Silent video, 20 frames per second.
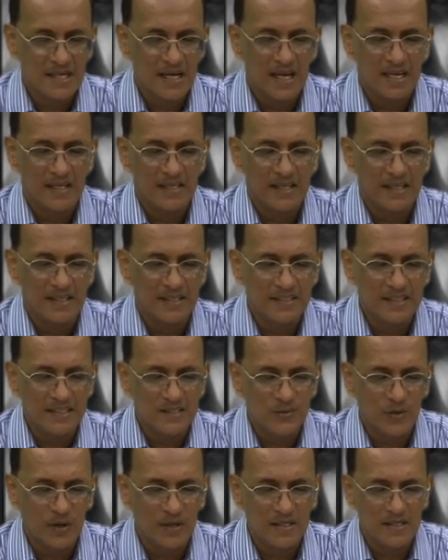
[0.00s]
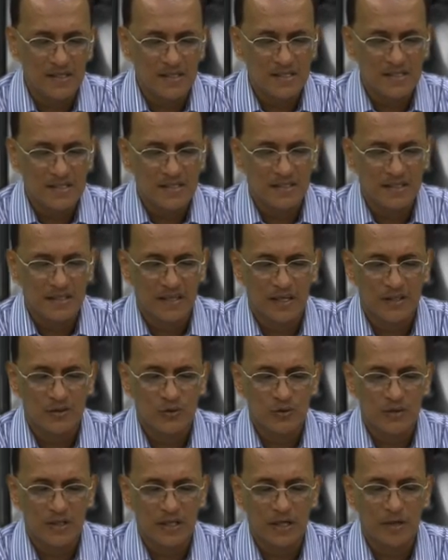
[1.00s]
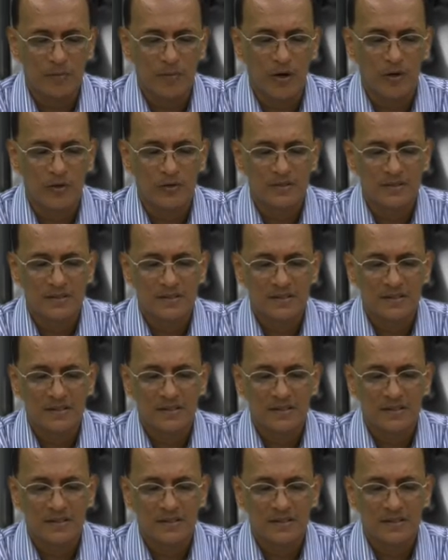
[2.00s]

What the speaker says: And in this one, they are talking about